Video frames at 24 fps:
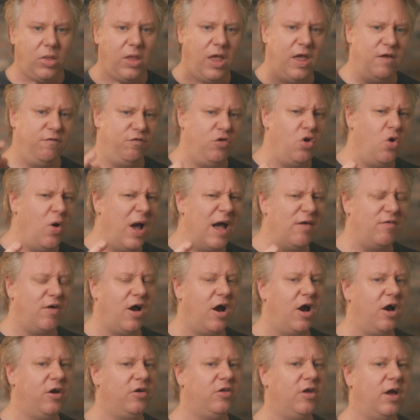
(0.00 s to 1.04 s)
if you have a
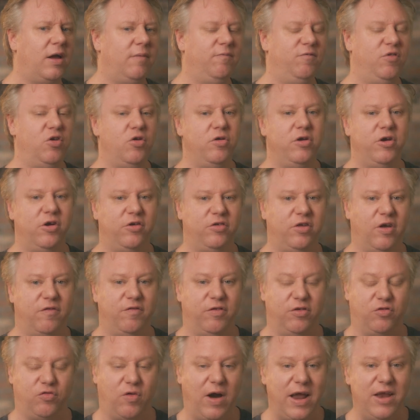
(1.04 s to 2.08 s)
hard time viewing
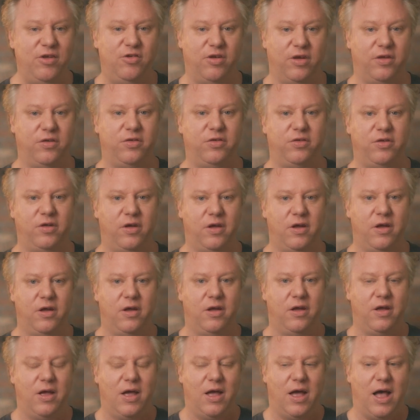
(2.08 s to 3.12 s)
yourself as righteous,
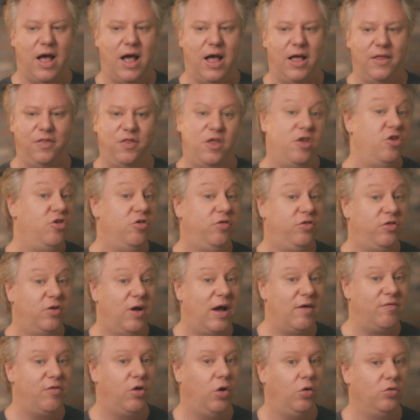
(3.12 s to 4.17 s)
then you still
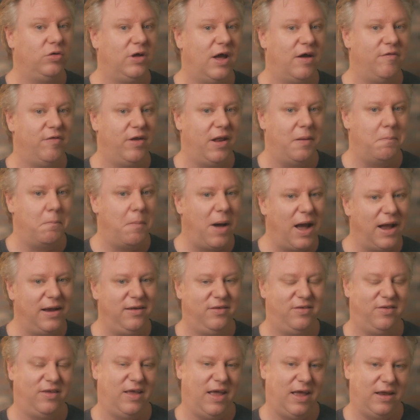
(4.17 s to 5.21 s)
have an old covenant
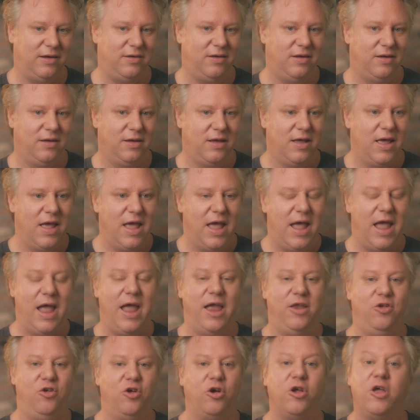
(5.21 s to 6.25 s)
mindset.
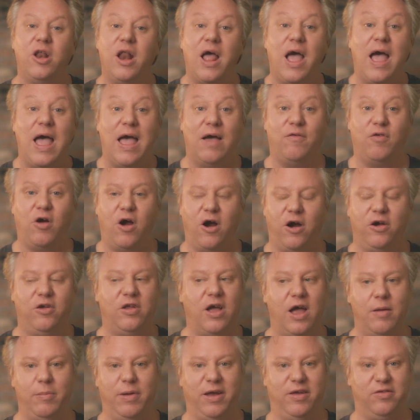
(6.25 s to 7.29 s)
And you're going to have a hard
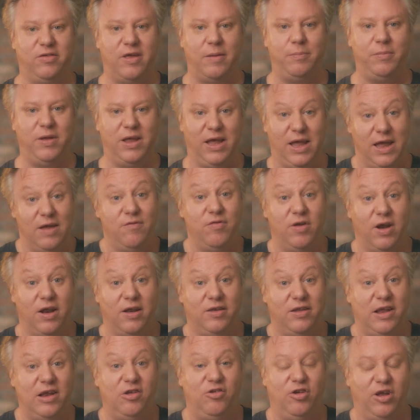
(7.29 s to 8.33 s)
time accepting even
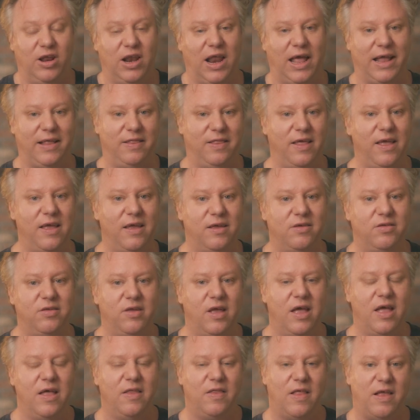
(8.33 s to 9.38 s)
a teaching like
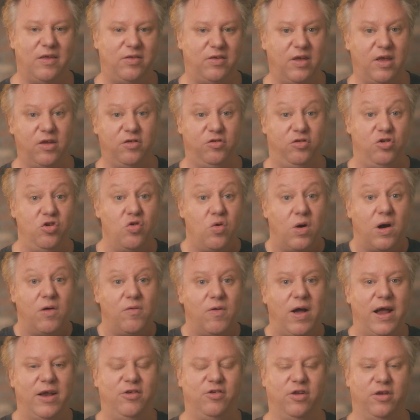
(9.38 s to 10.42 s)
this that says you are
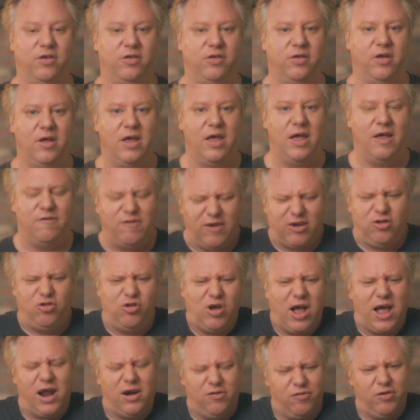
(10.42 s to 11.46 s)
righteous. In fact, you
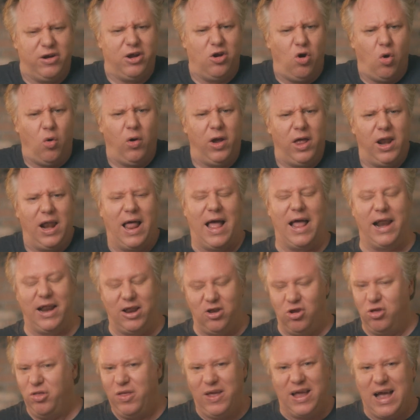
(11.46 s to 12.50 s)
kind of recoil at it
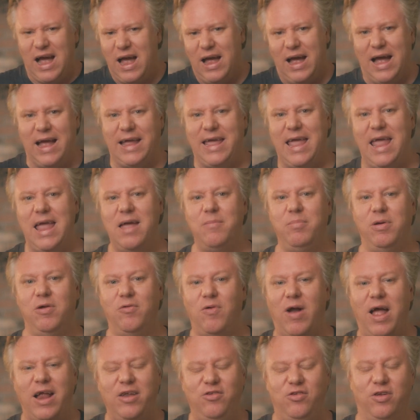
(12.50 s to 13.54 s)
and you think, I can't be
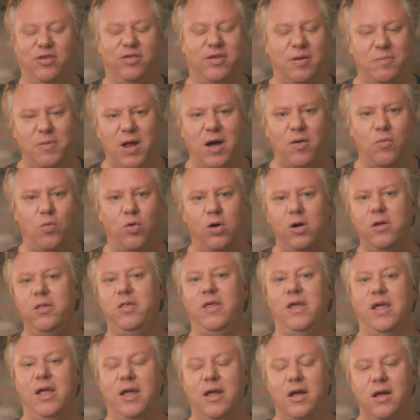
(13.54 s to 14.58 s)
righteous. I'm not
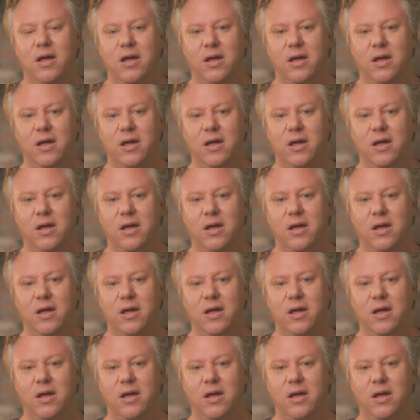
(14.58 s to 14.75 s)
worthy.